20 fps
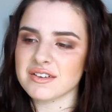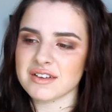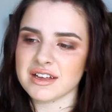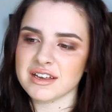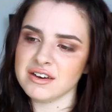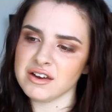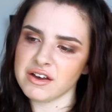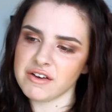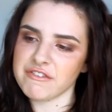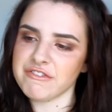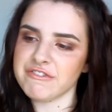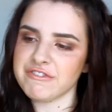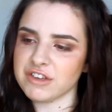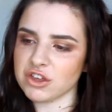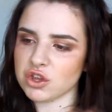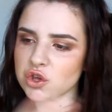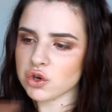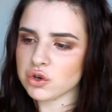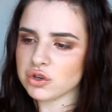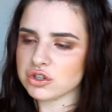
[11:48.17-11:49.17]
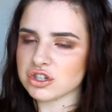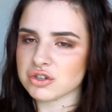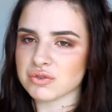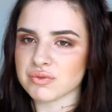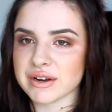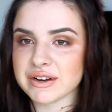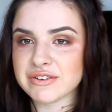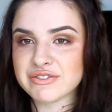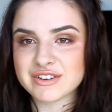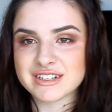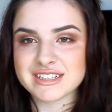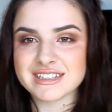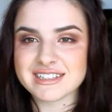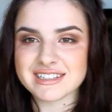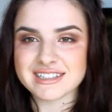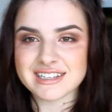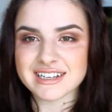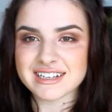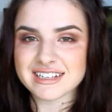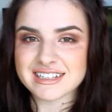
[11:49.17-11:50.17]
in future
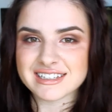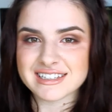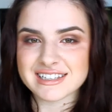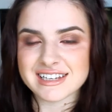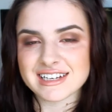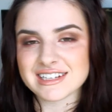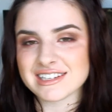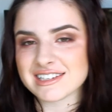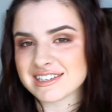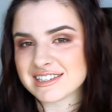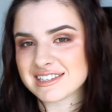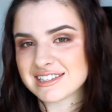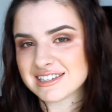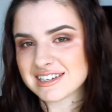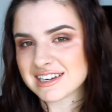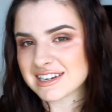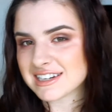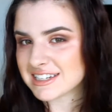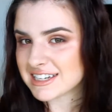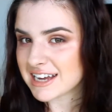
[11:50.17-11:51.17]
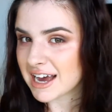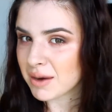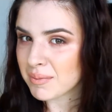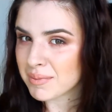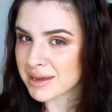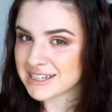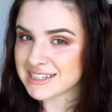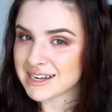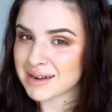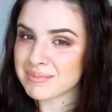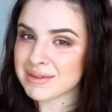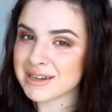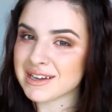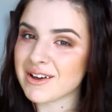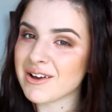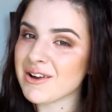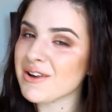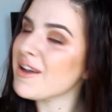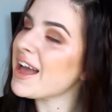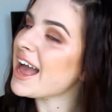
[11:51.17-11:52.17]
references, just tell me down below.